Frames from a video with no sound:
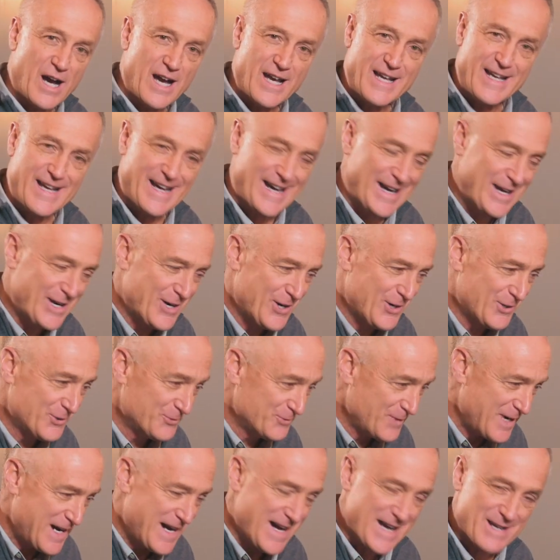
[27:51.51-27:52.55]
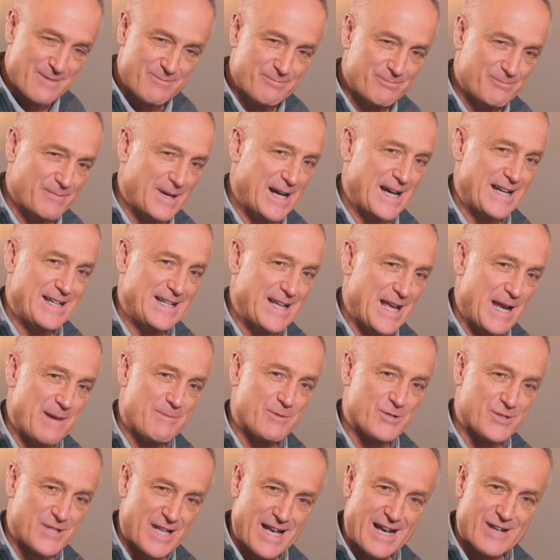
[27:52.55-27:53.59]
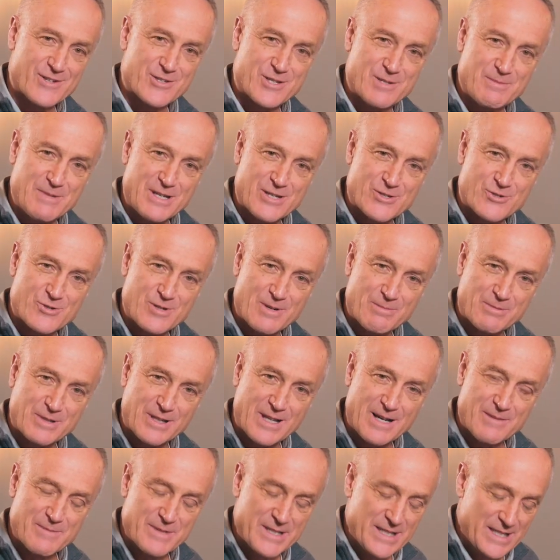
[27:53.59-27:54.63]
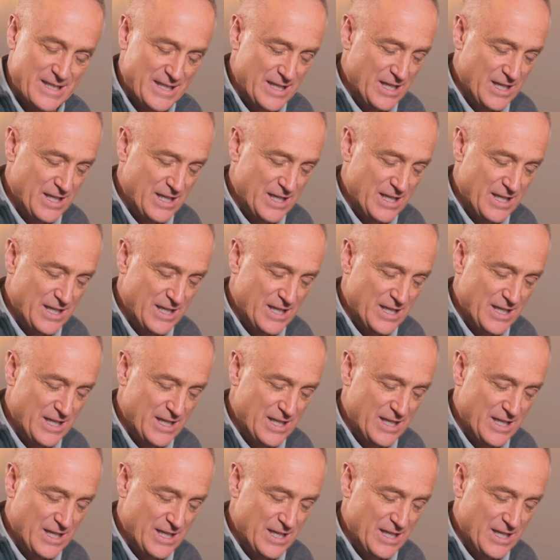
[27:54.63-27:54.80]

I don't want my neighbor's house to be a strip club.